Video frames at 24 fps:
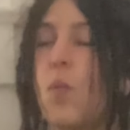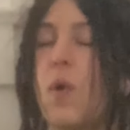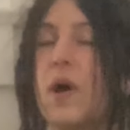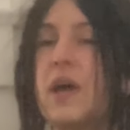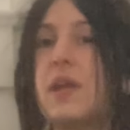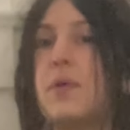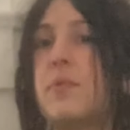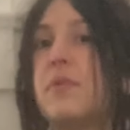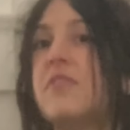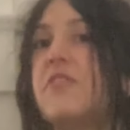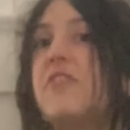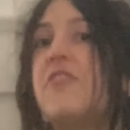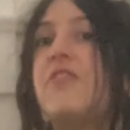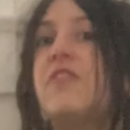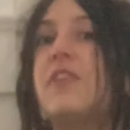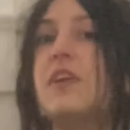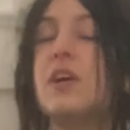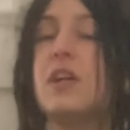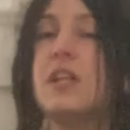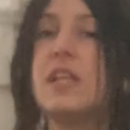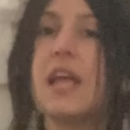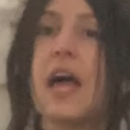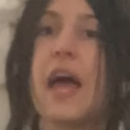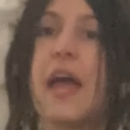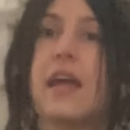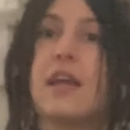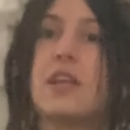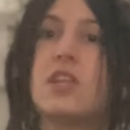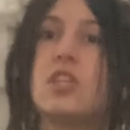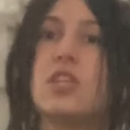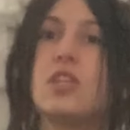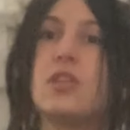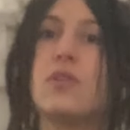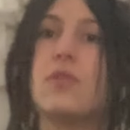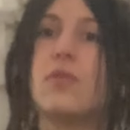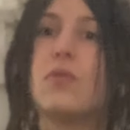what it would feel like
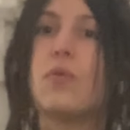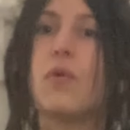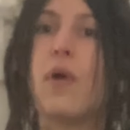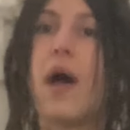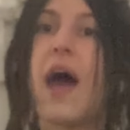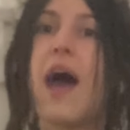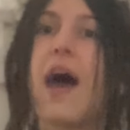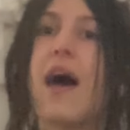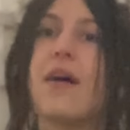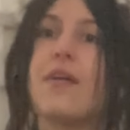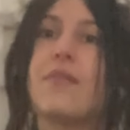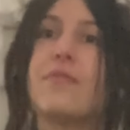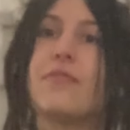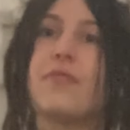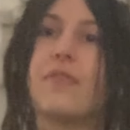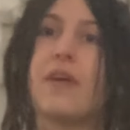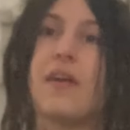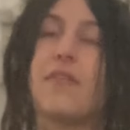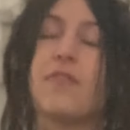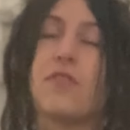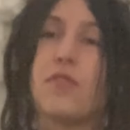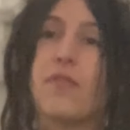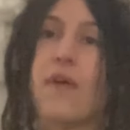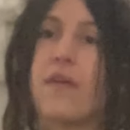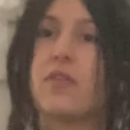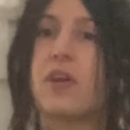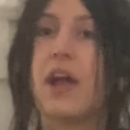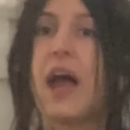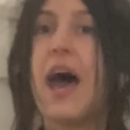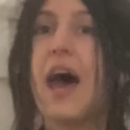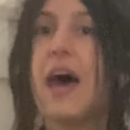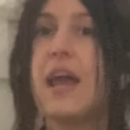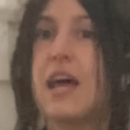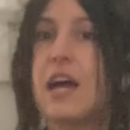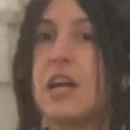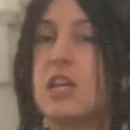to have, if you've ever
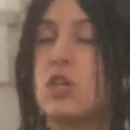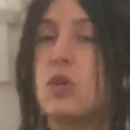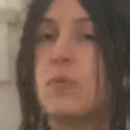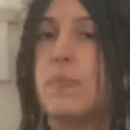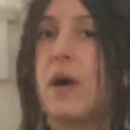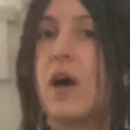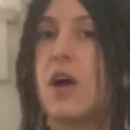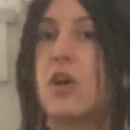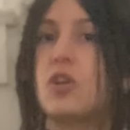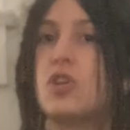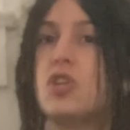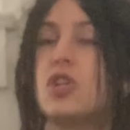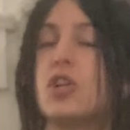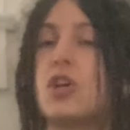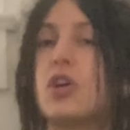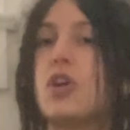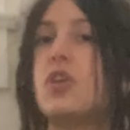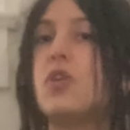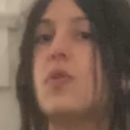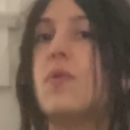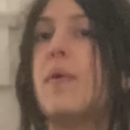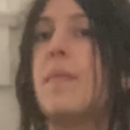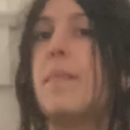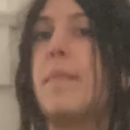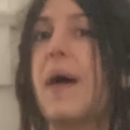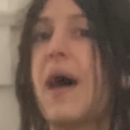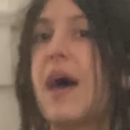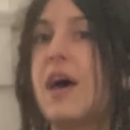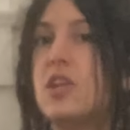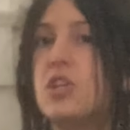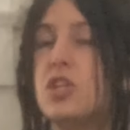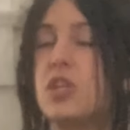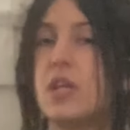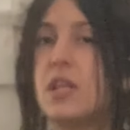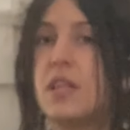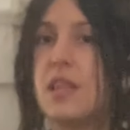had acupuncture, you
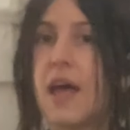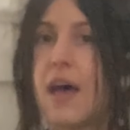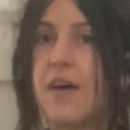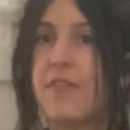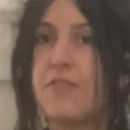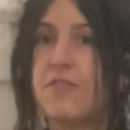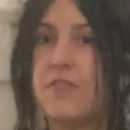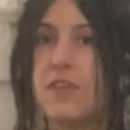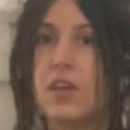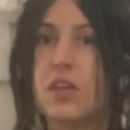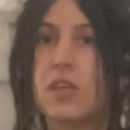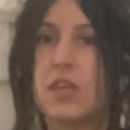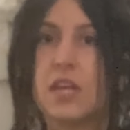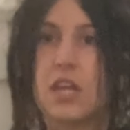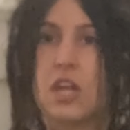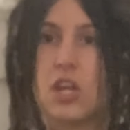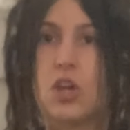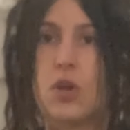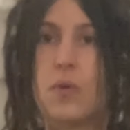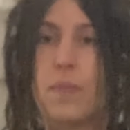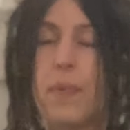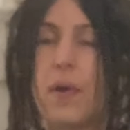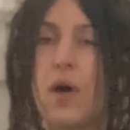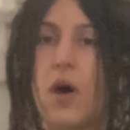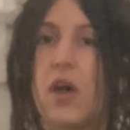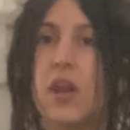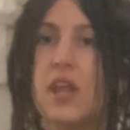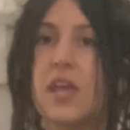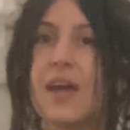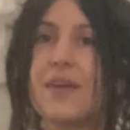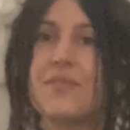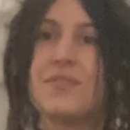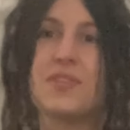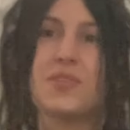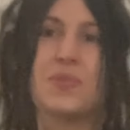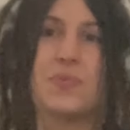imagine that feeling in your
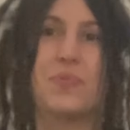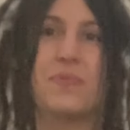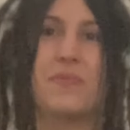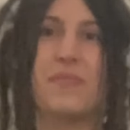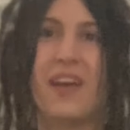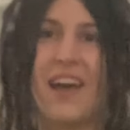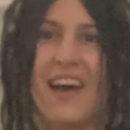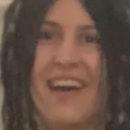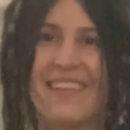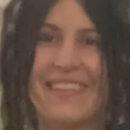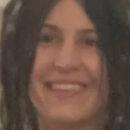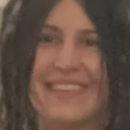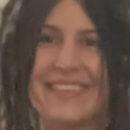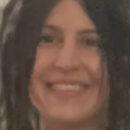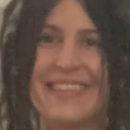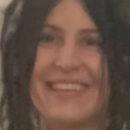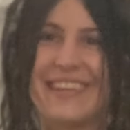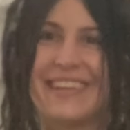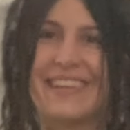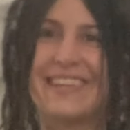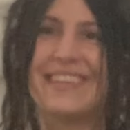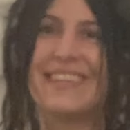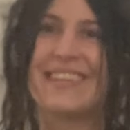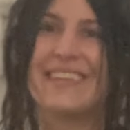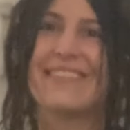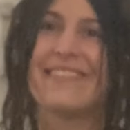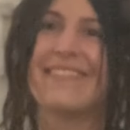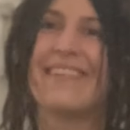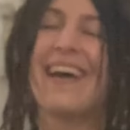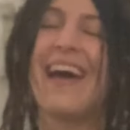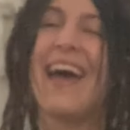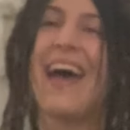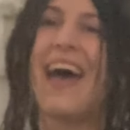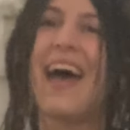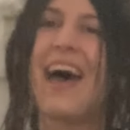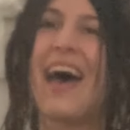body. I was listening
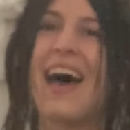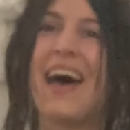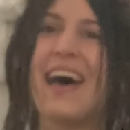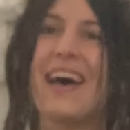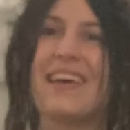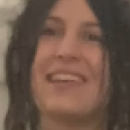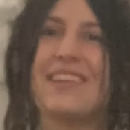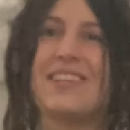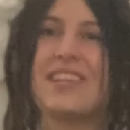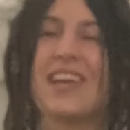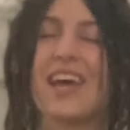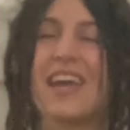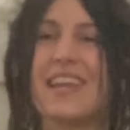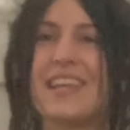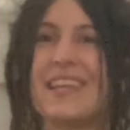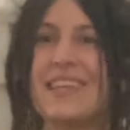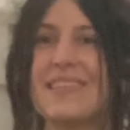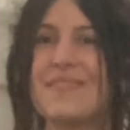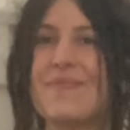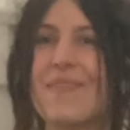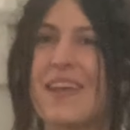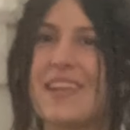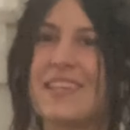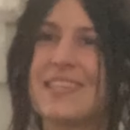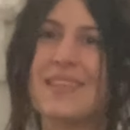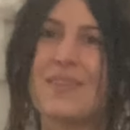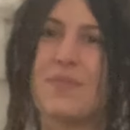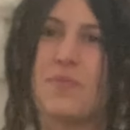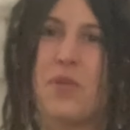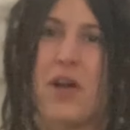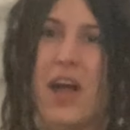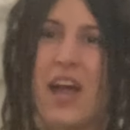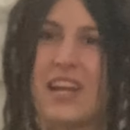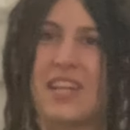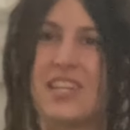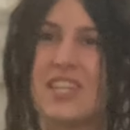to a Chinese medicine
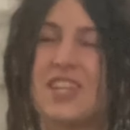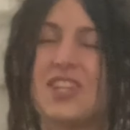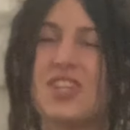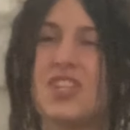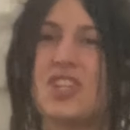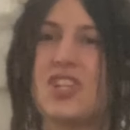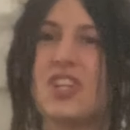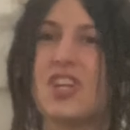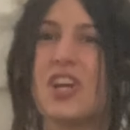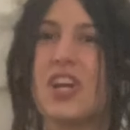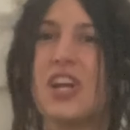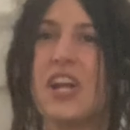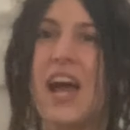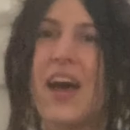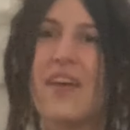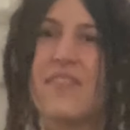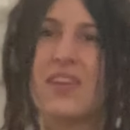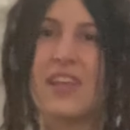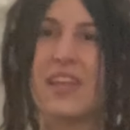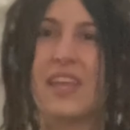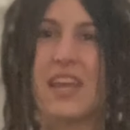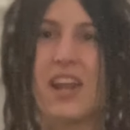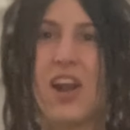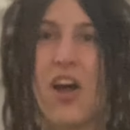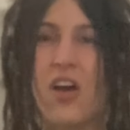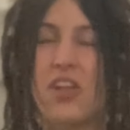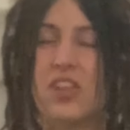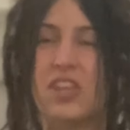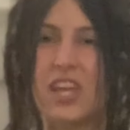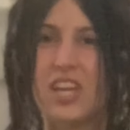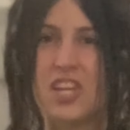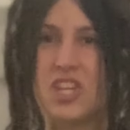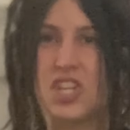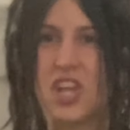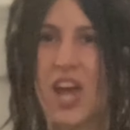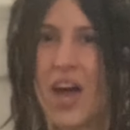practitioner and having like an
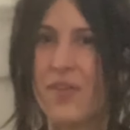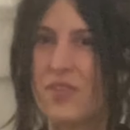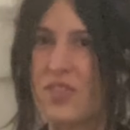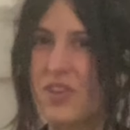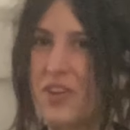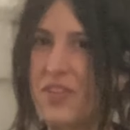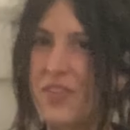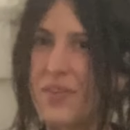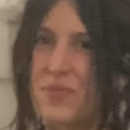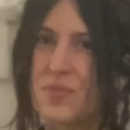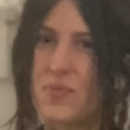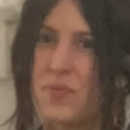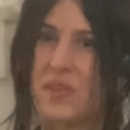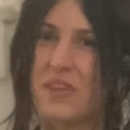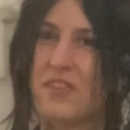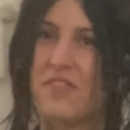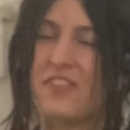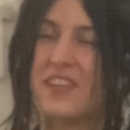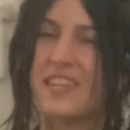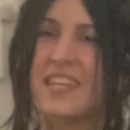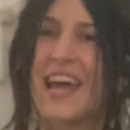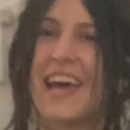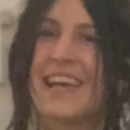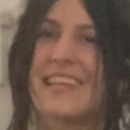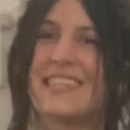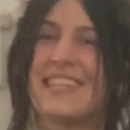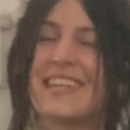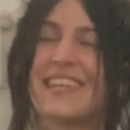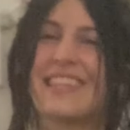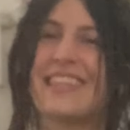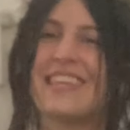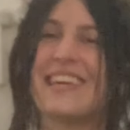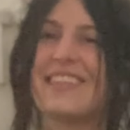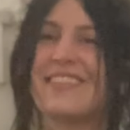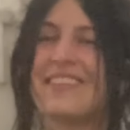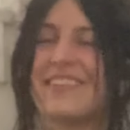online chat with her that was really
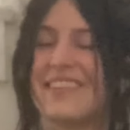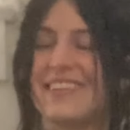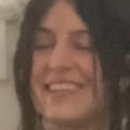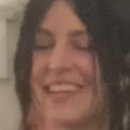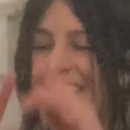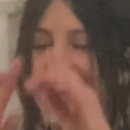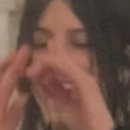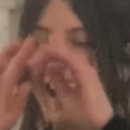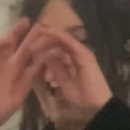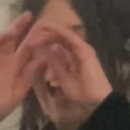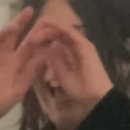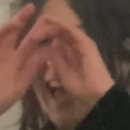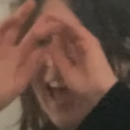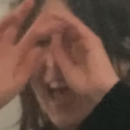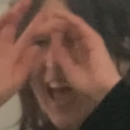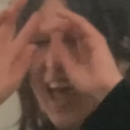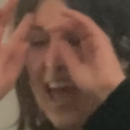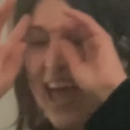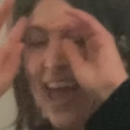fantastic the other day,